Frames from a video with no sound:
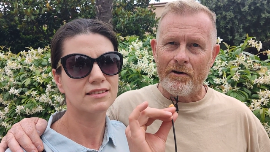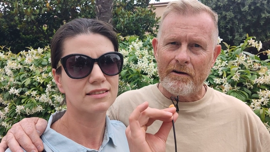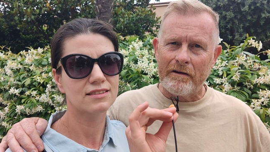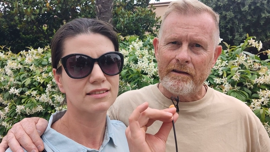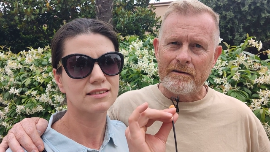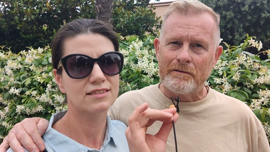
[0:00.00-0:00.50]

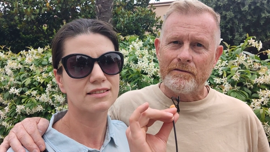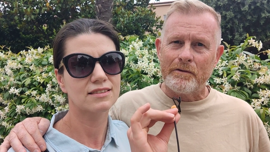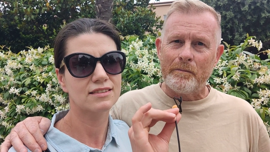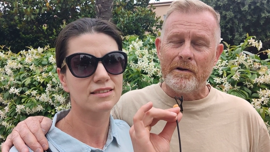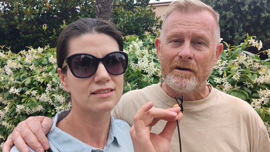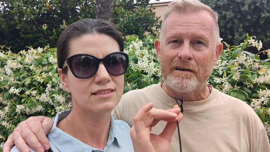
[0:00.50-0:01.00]
Speaker 1: Connell. I think she was
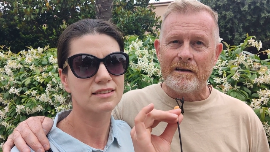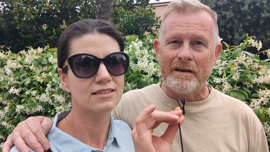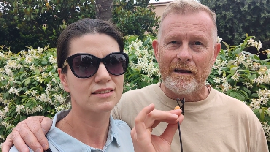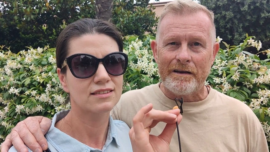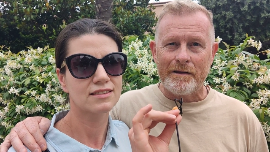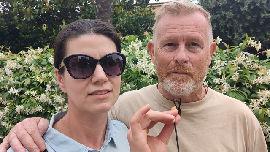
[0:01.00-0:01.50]
an American
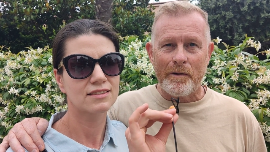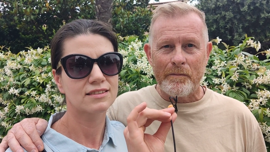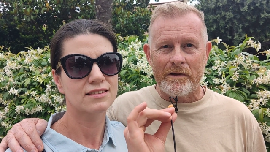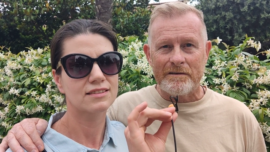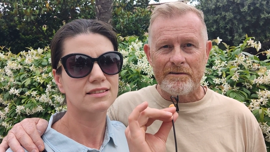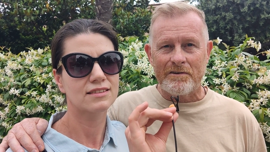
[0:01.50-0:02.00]
lady about
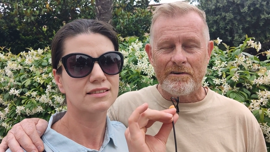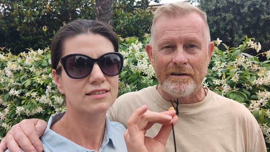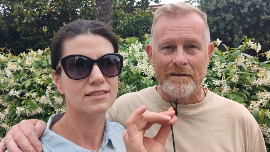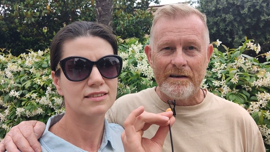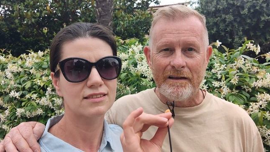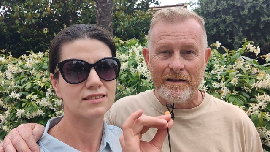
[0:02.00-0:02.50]
Magic
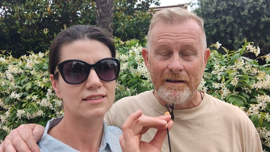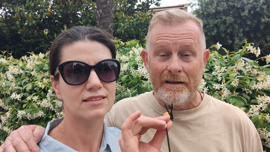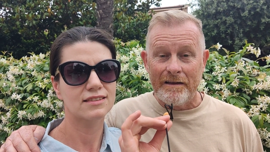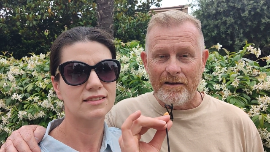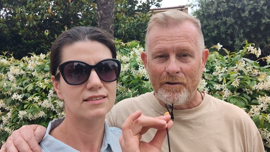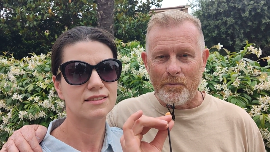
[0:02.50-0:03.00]
Uh -huh.
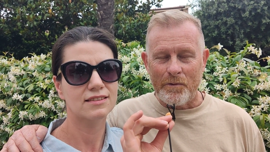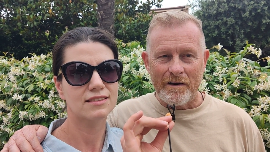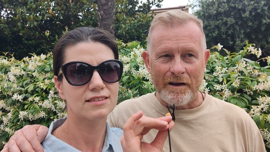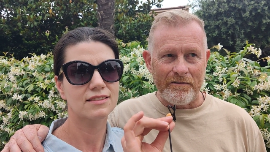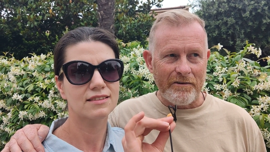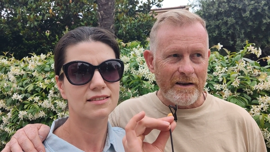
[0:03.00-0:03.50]
When
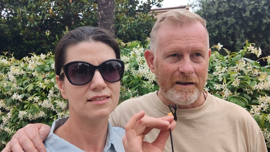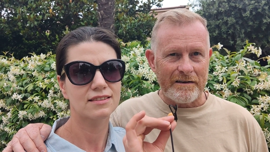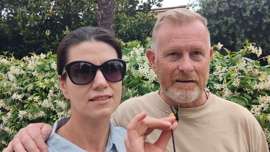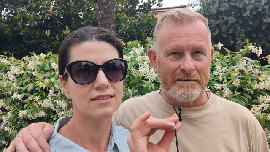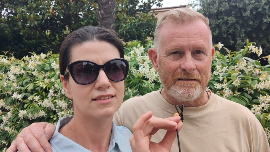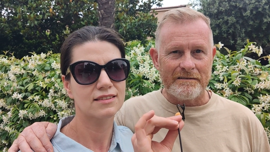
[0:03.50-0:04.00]
I read it,
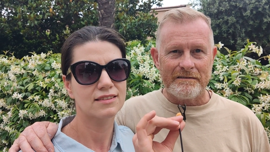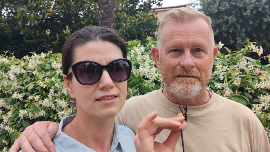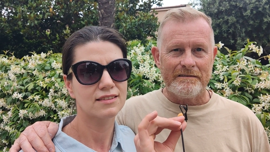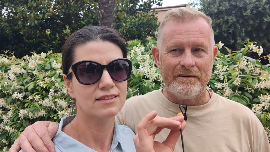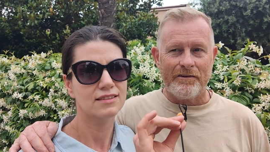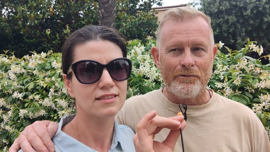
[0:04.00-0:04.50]
I just
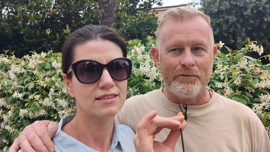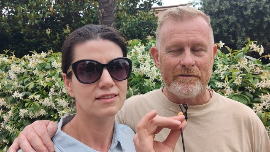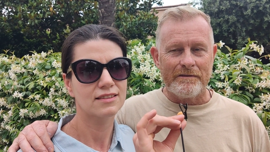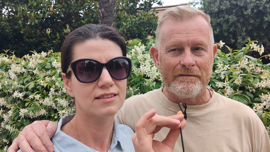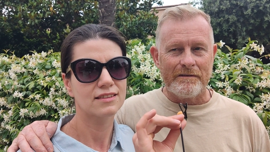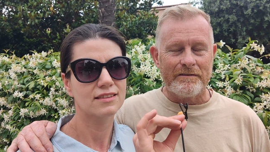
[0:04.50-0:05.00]
I thought
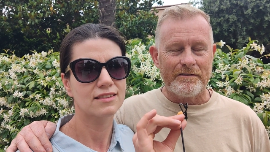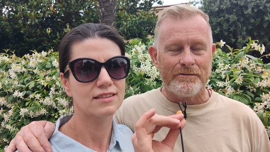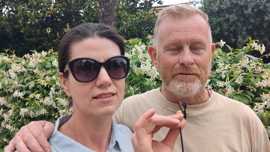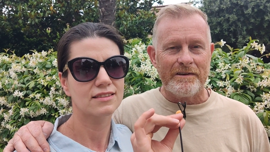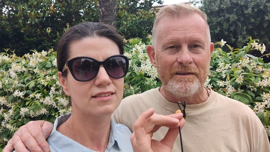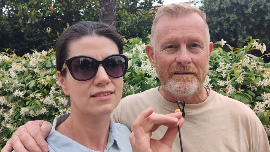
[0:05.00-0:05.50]
this is
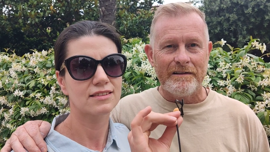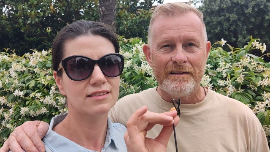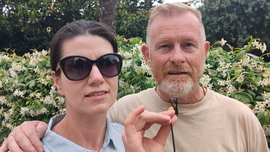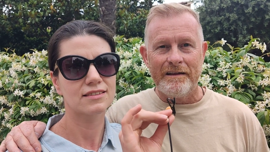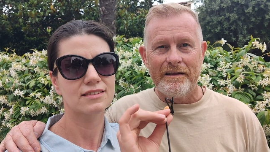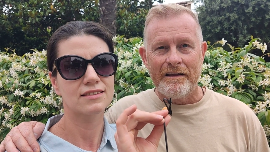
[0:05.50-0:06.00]
real, uh
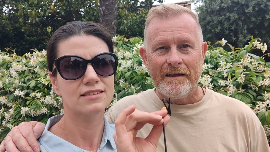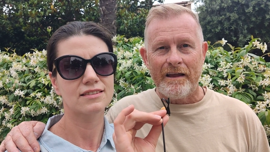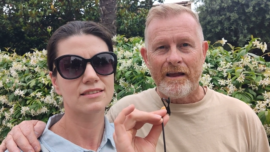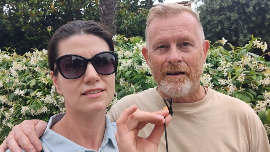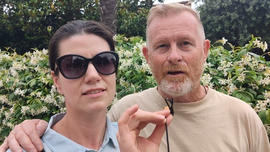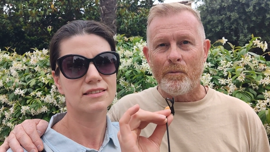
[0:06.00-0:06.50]

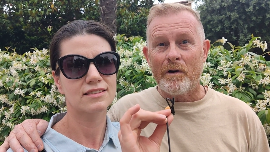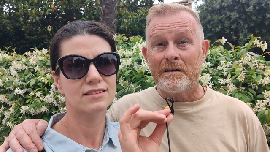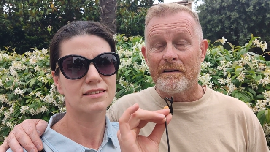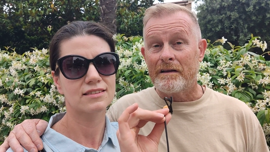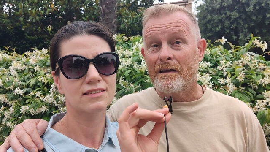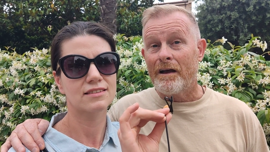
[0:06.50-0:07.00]
-huh. and I
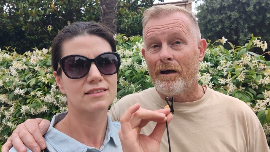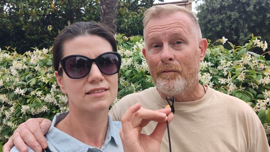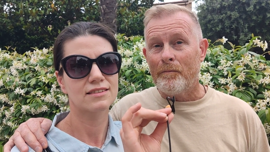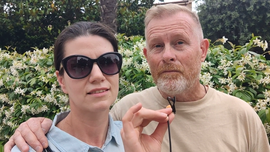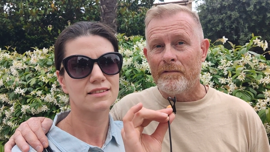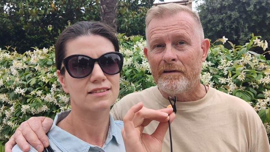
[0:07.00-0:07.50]
wanted to
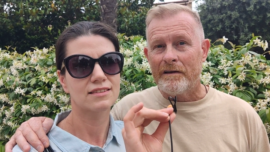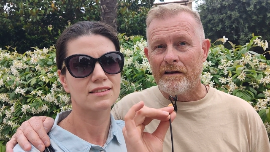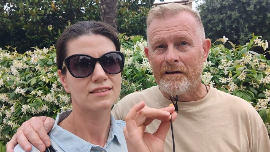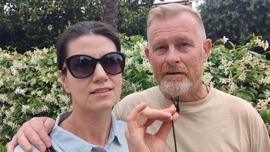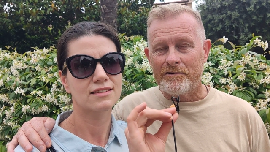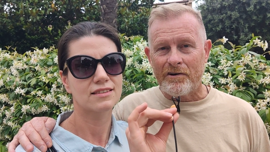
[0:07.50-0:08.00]
come.
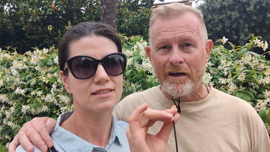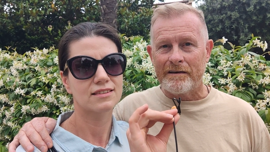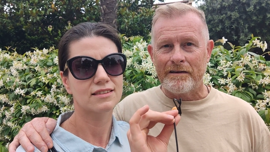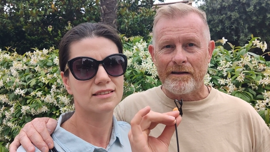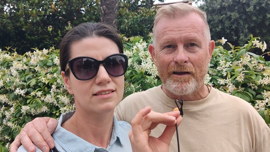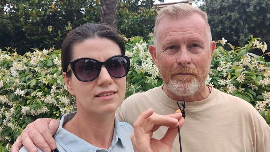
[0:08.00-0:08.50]
And I tried
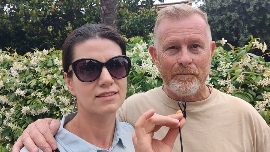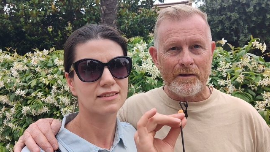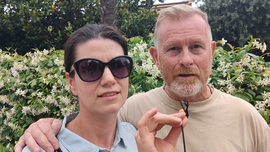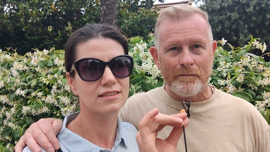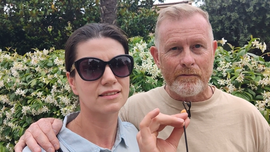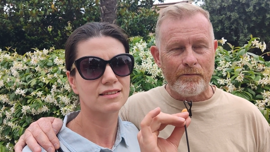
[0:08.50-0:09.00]
to come the
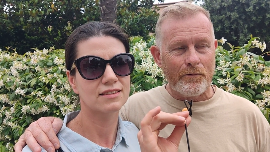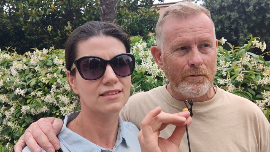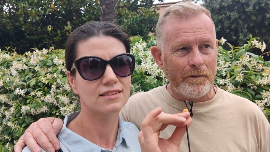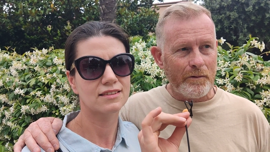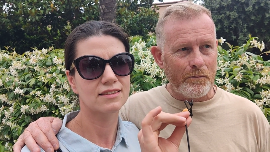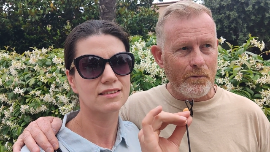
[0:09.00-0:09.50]
year before
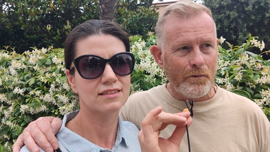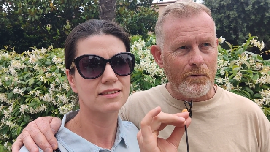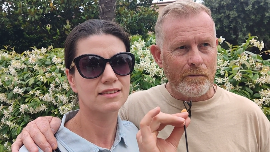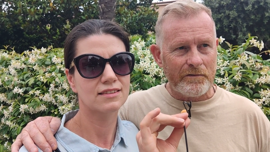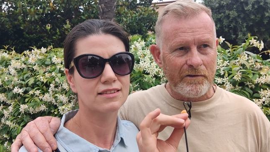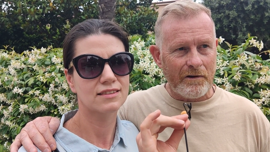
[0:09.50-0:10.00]
when the war
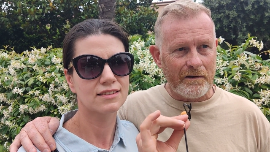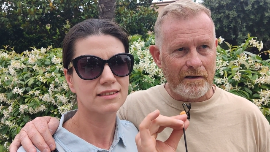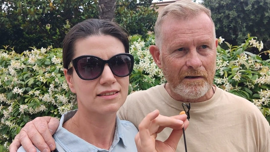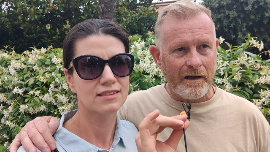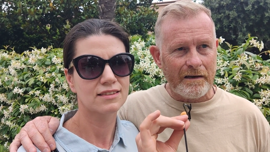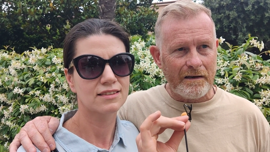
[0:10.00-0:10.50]
was on
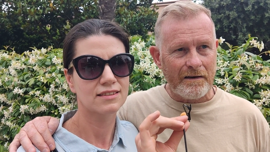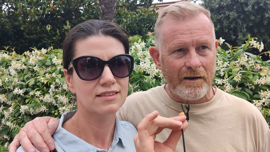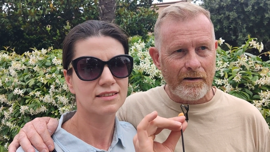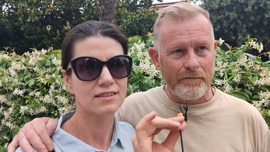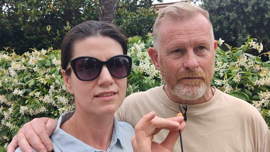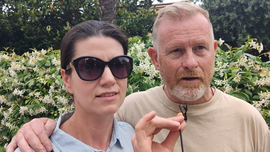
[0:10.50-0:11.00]
in
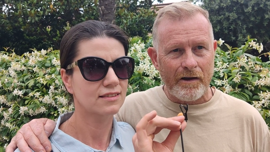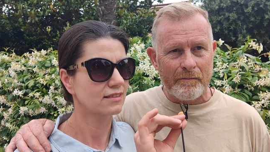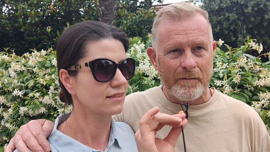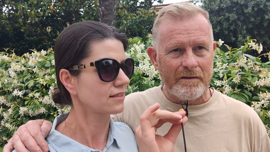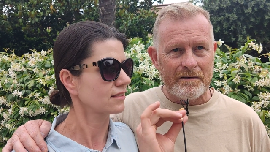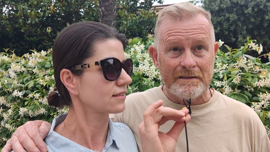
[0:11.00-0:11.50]
1995,
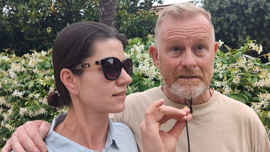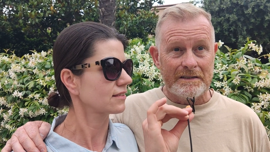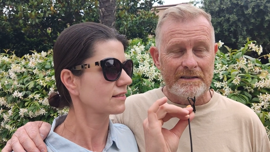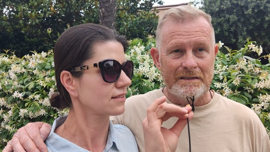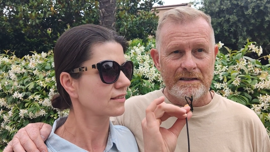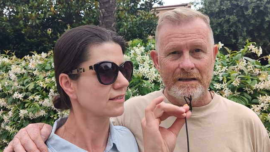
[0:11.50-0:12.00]
but
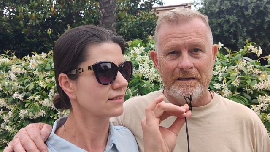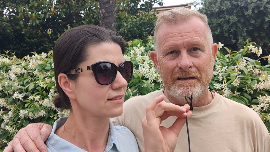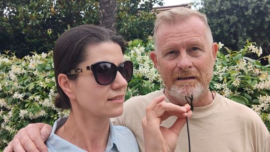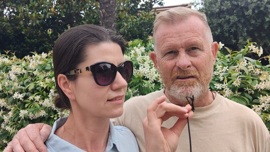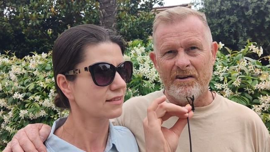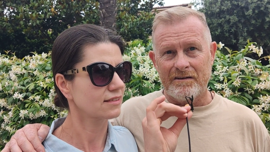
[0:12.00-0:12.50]
uh -huh.
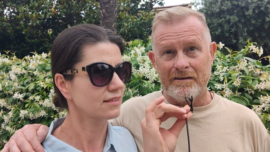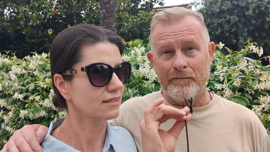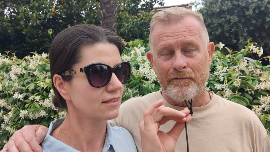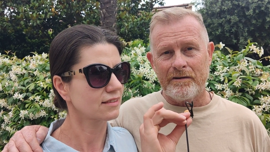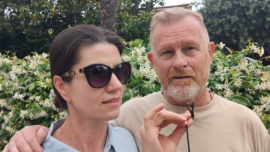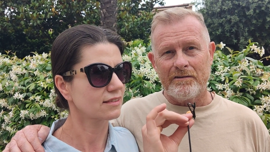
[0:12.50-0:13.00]
it got
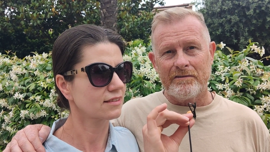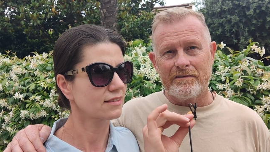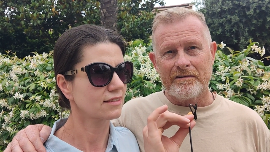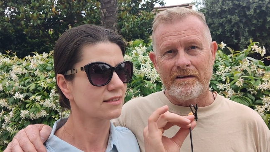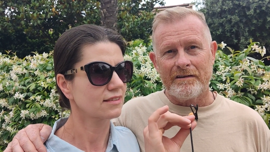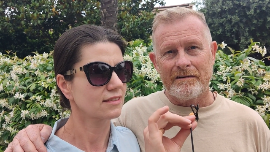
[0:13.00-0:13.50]
difficult.
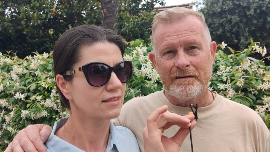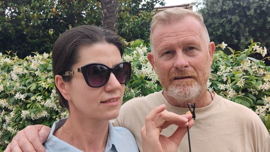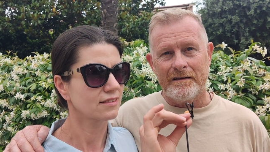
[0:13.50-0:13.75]
So